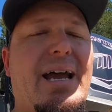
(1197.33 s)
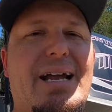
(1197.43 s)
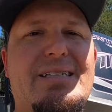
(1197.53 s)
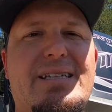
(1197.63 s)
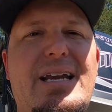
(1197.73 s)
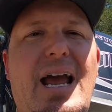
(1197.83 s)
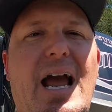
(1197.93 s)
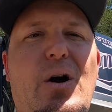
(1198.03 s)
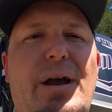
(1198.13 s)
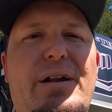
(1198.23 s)
and see
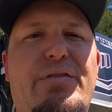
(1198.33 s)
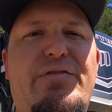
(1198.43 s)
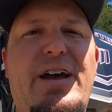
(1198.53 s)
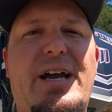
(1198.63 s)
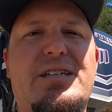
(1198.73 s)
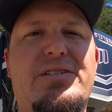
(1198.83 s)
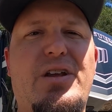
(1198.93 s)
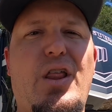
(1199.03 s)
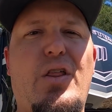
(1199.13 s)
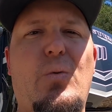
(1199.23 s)
how it affects
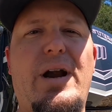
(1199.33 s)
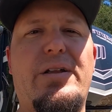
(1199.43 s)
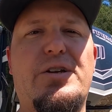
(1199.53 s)
the weight